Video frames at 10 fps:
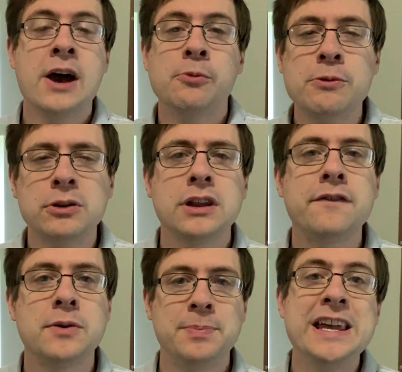We will love
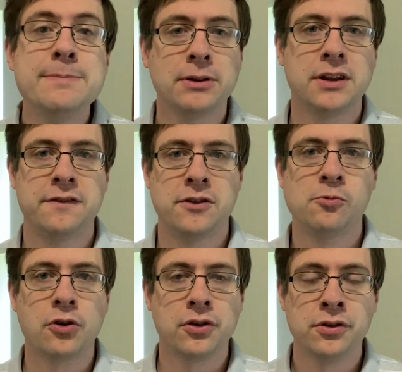the people of the
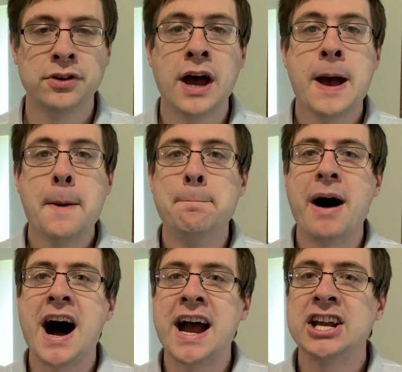world
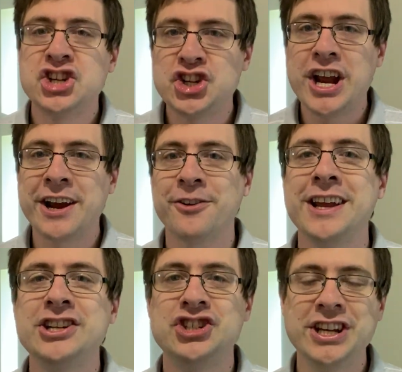by
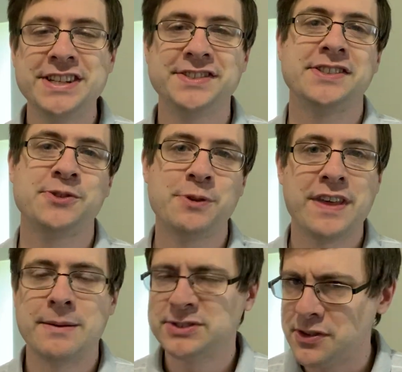sharing Jesus with
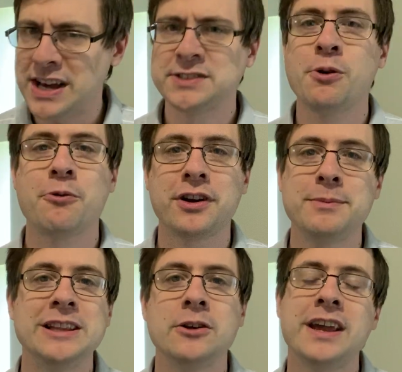them. So that's what we're going to
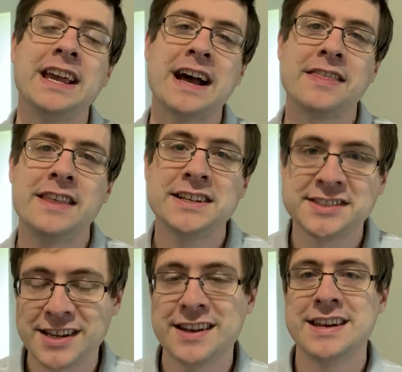be looking at this
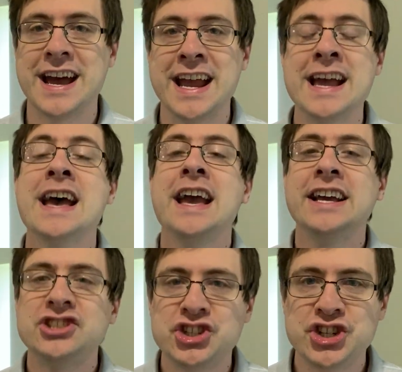Sunday,
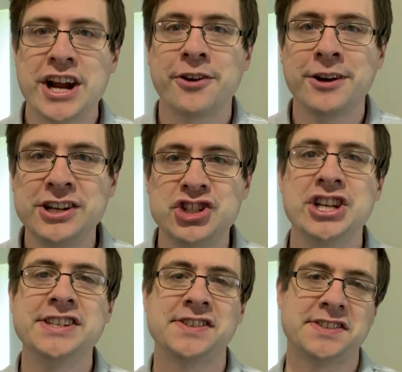is sharing
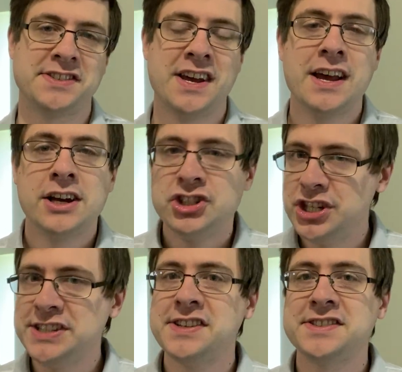Jesus.
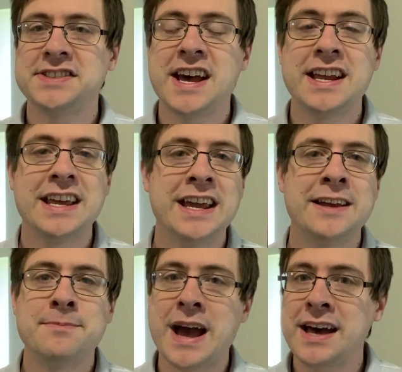Jesus said
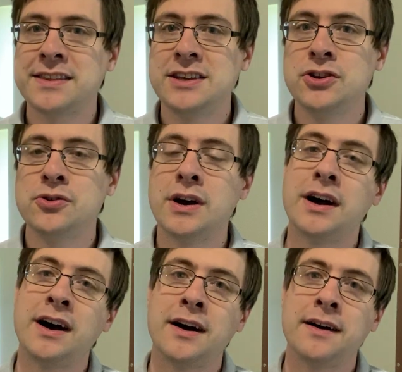in Matthew
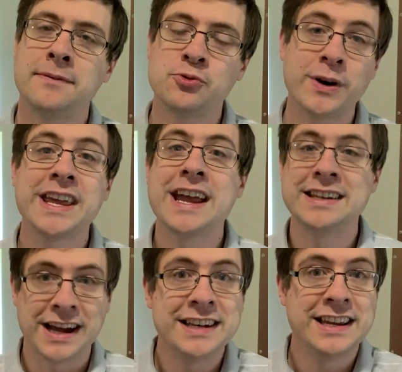28,
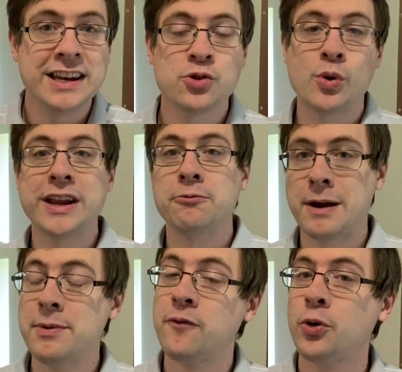19 and 20, right
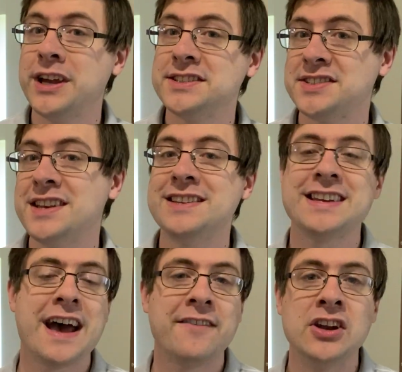before He ascended to
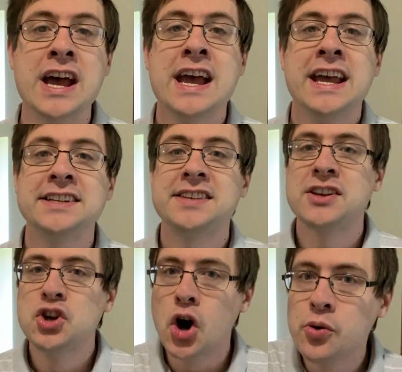heaven, He said,
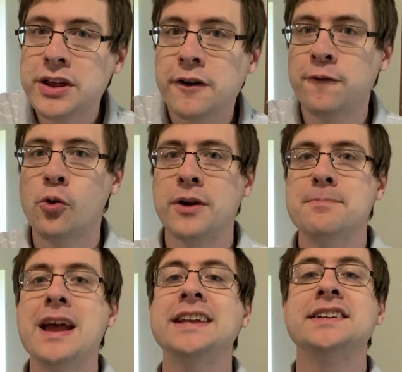"Go therefore and
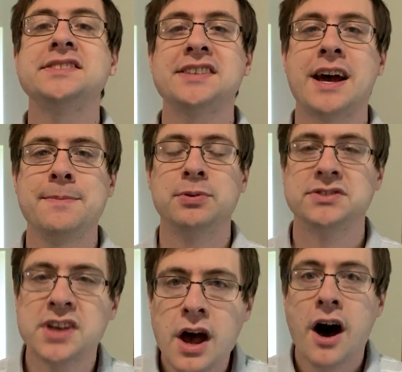make
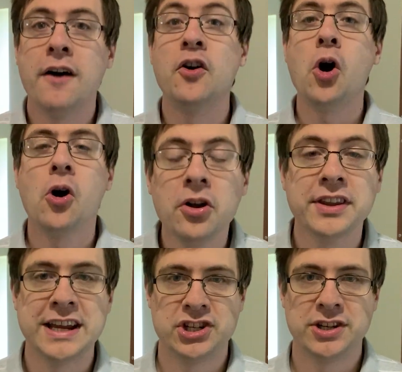disciples of all
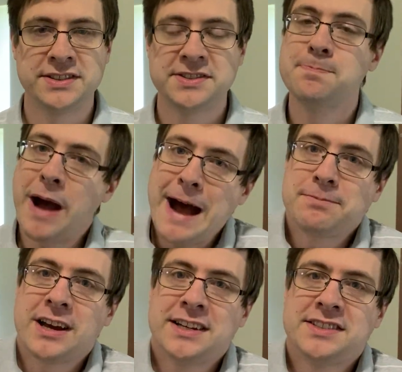nations,
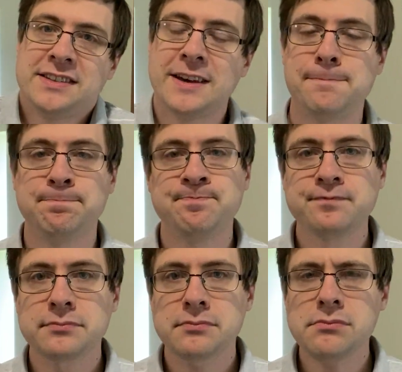baptizing them
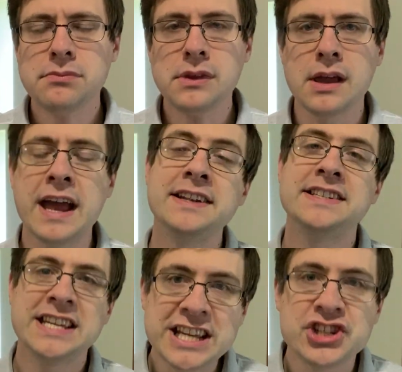and
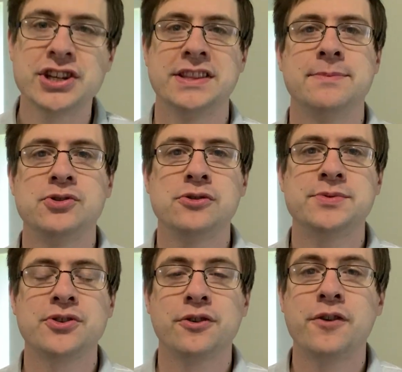teaching them to
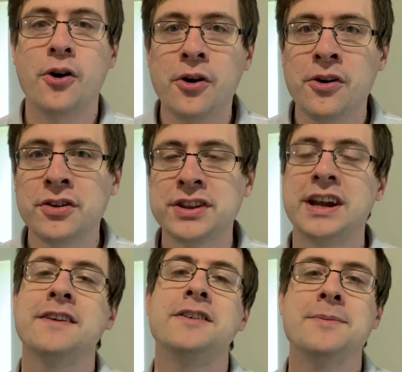observe all that I
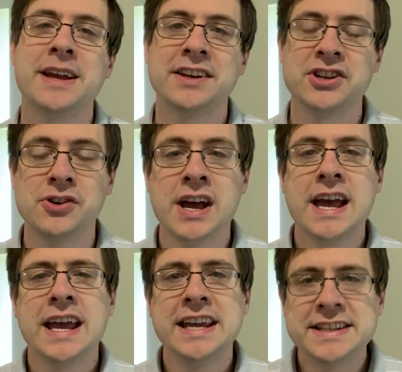have commanded you."
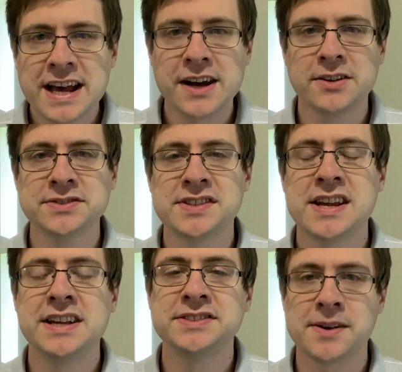He tells
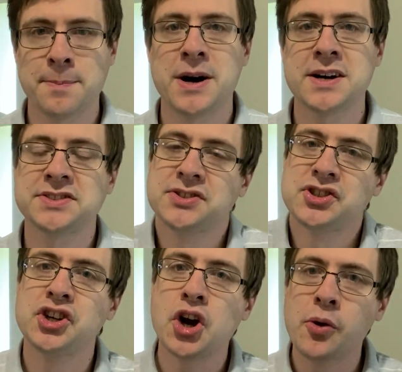His apostles
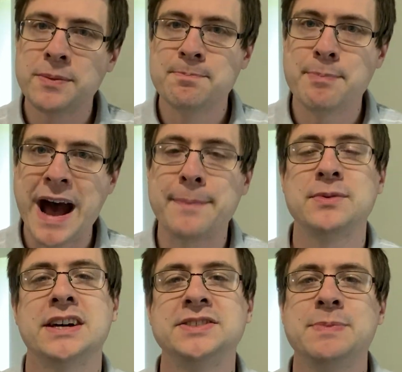to go and
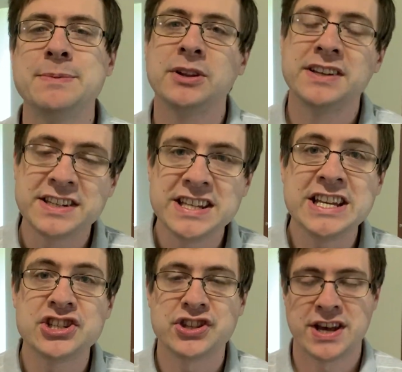baptize people and to
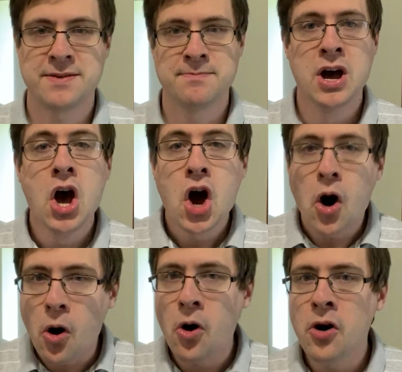teach them
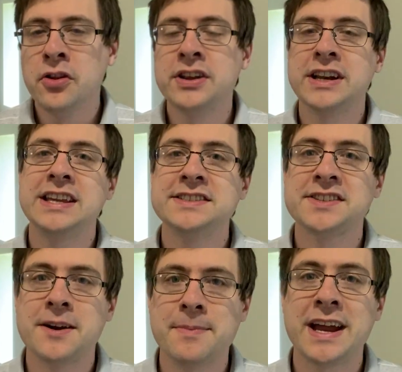all that He has
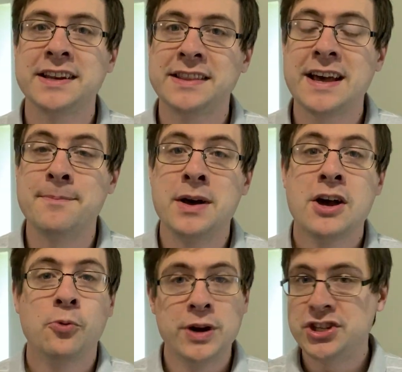commanded them,
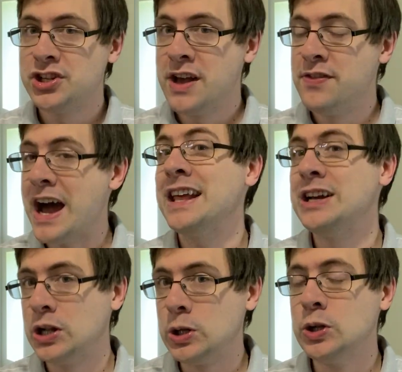which that
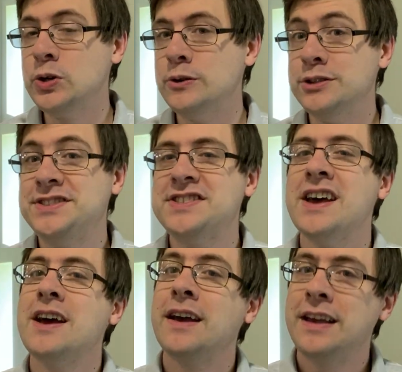includes
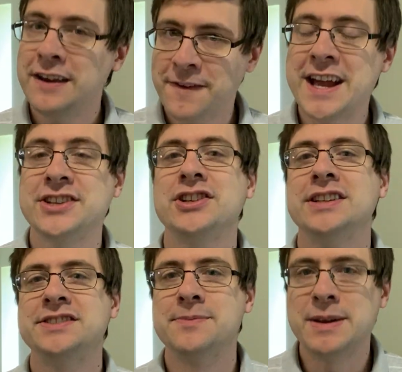
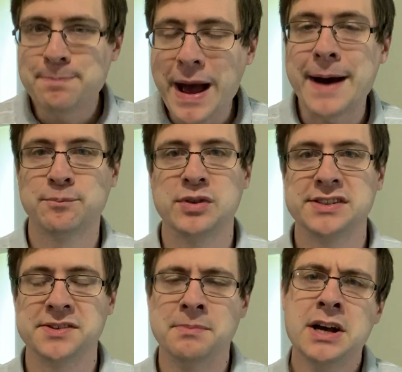evangelism and
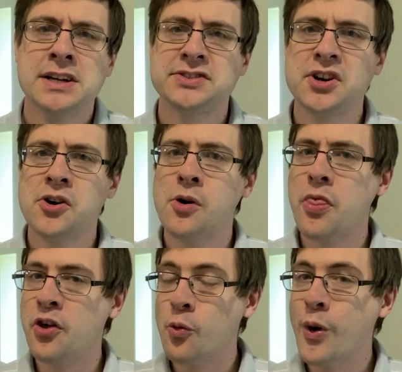baptism. So
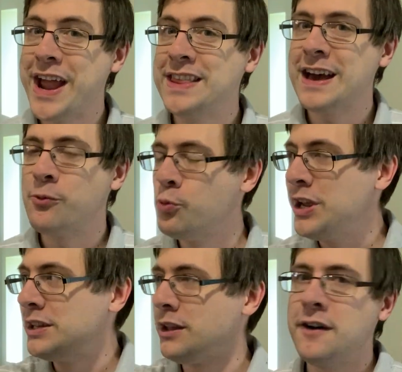the way that
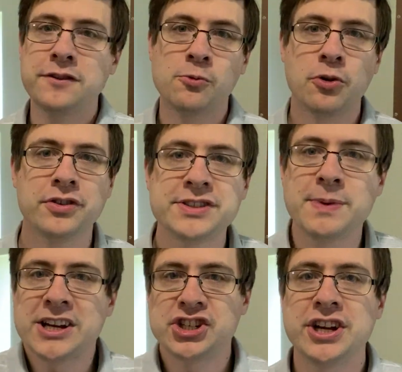we love the world is
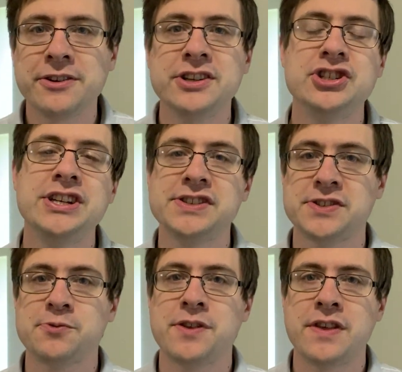by sharing
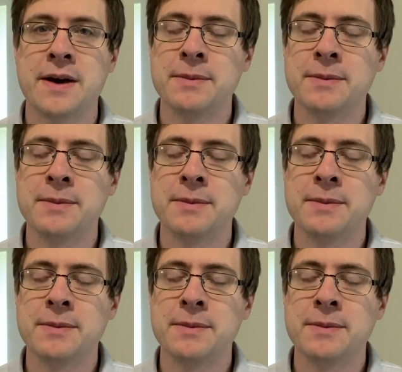Jesus with them.